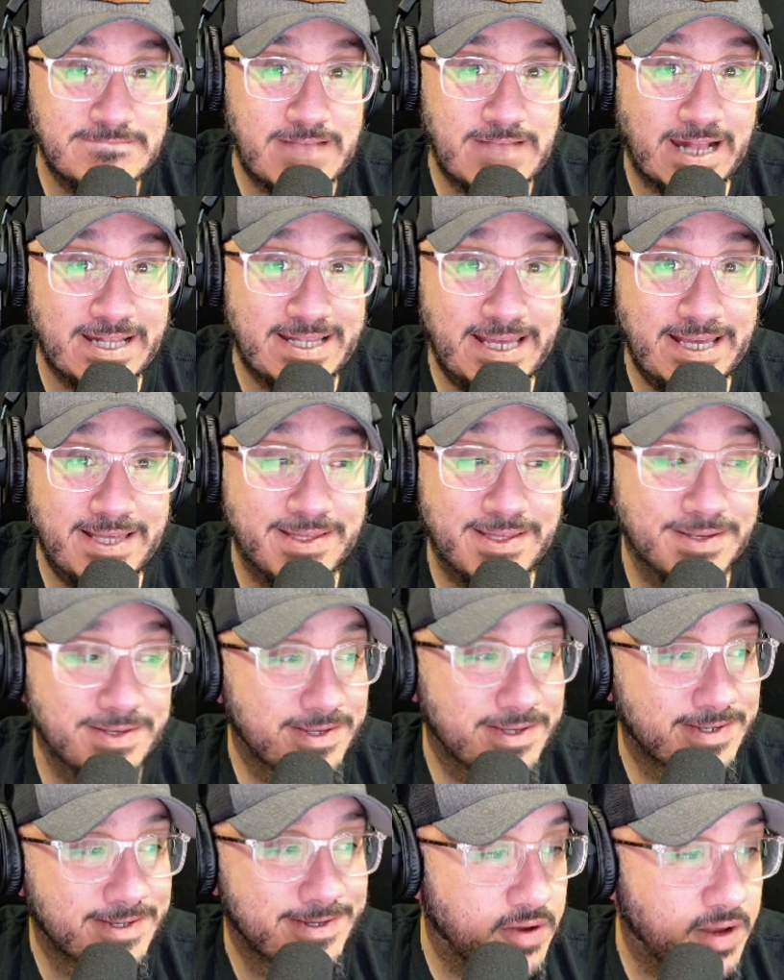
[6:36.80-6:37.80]

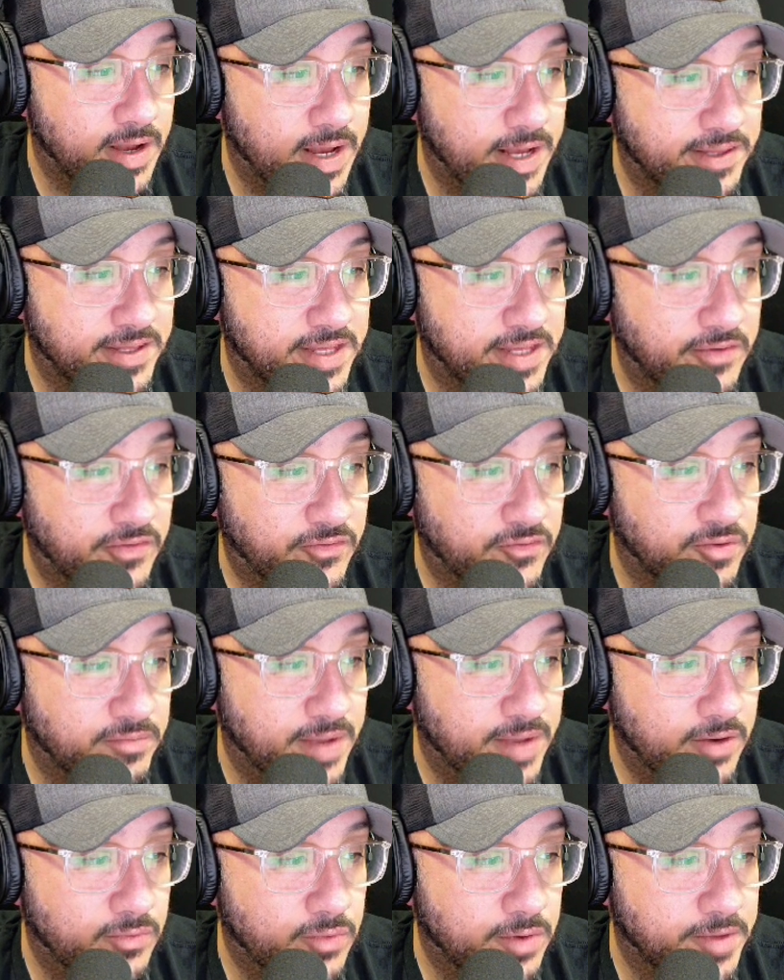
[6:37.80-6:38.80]
Decent? As gifts for
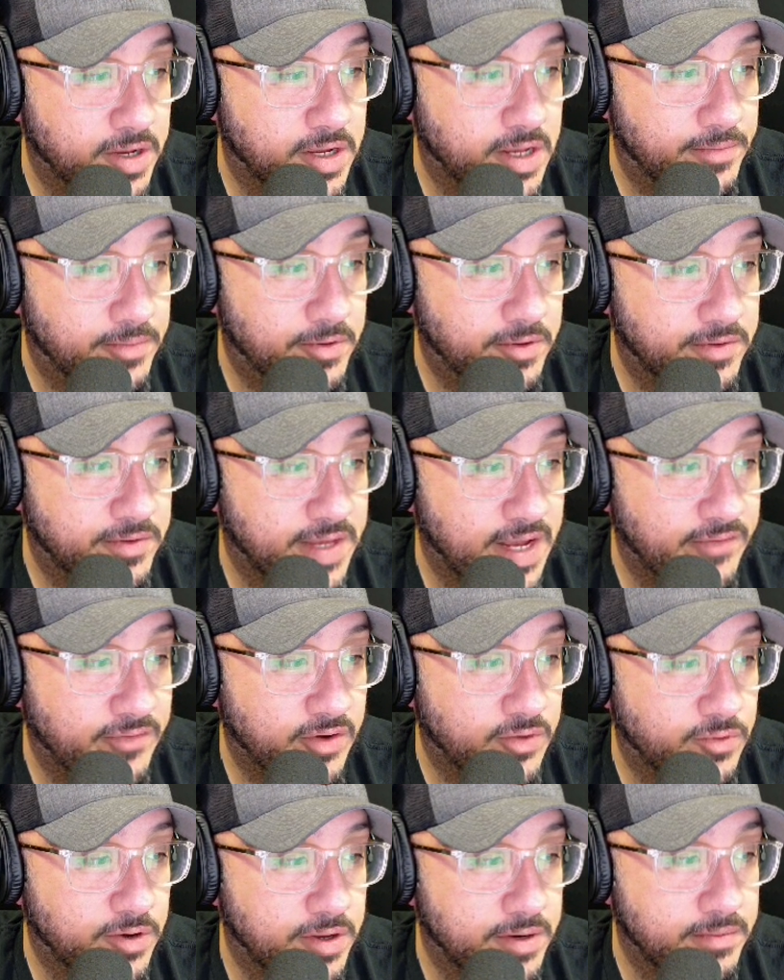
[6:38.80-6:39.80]
men, women, couples,
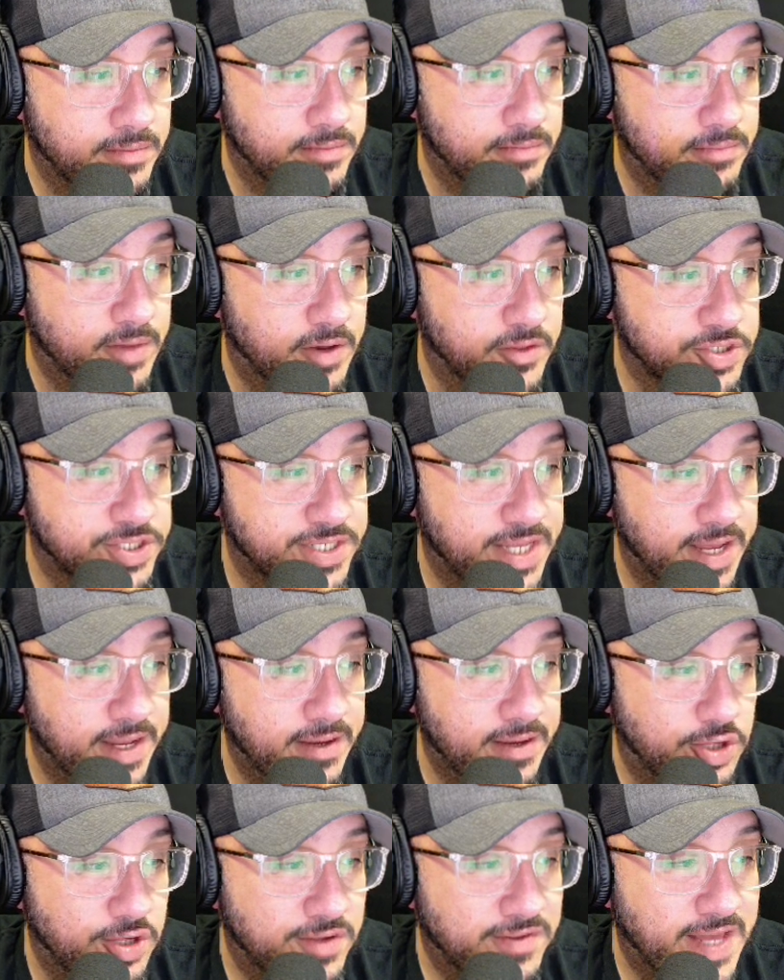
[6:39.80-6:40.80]
everyone. Mother's
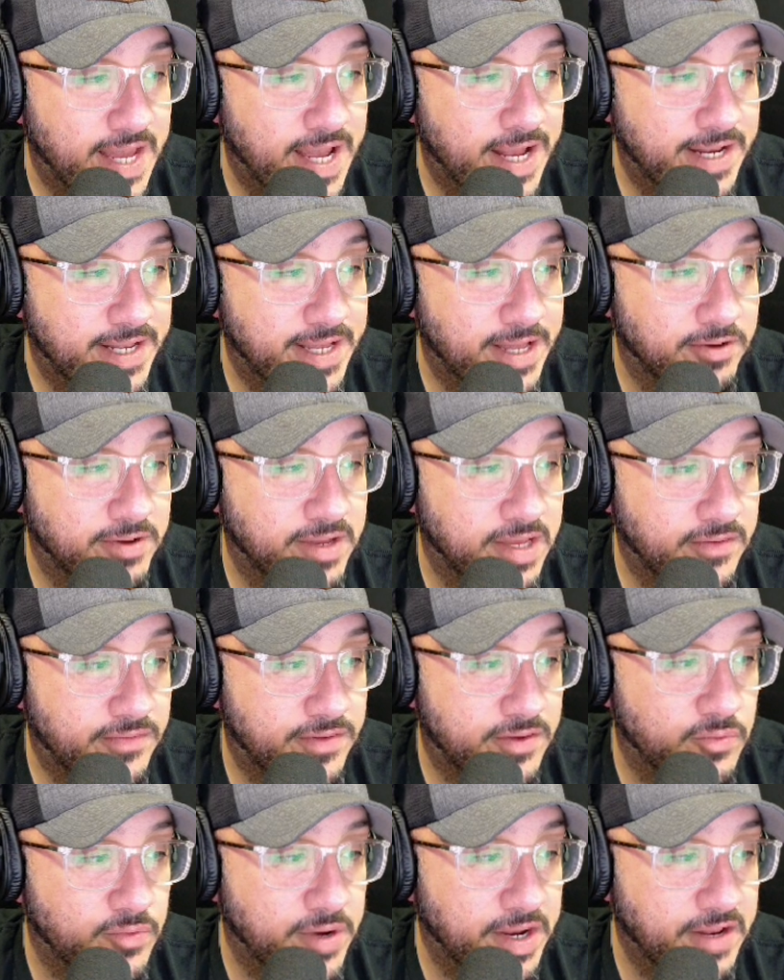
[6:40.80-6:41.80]
Day? Just handing out
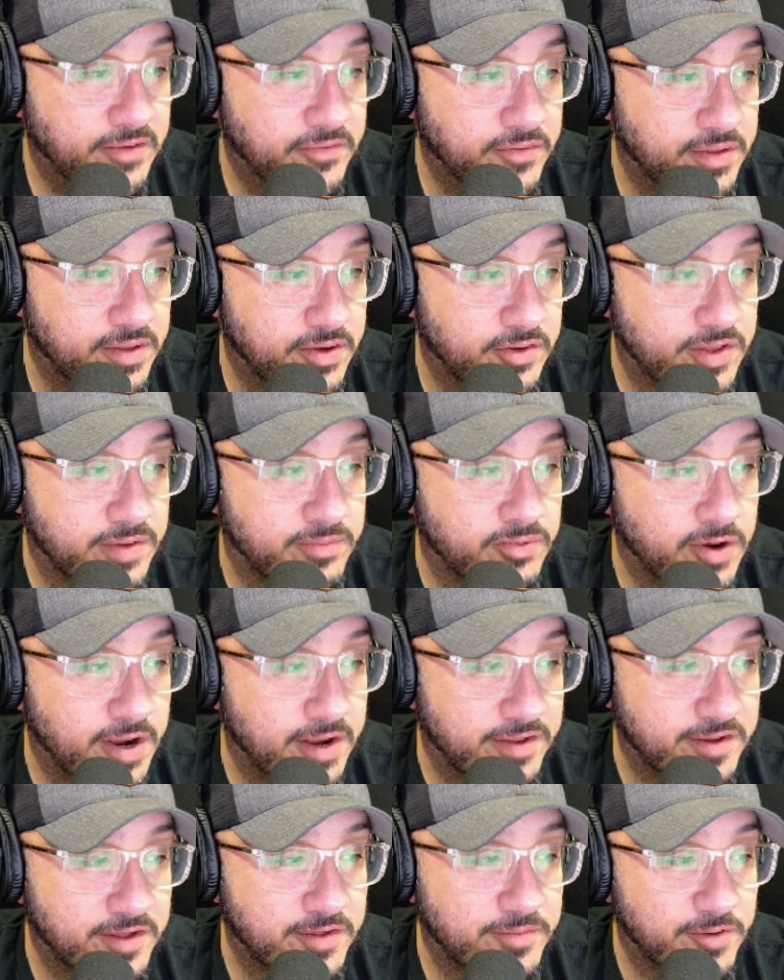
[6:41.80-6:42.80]
gifts and waiting for their
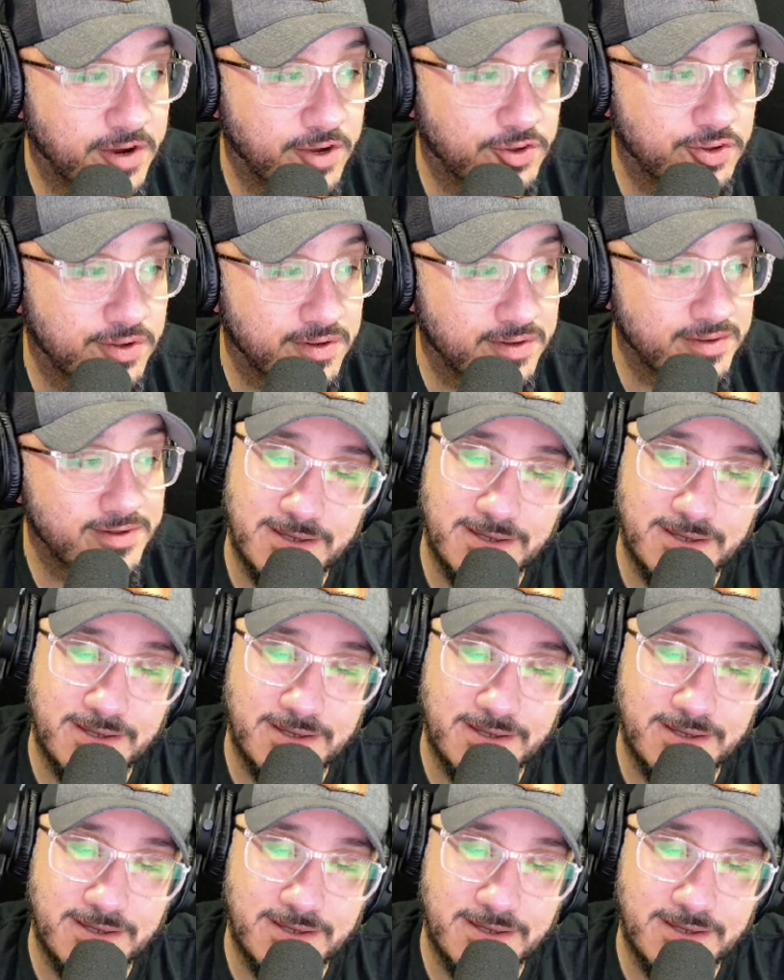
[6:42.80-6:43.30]
surprise expression.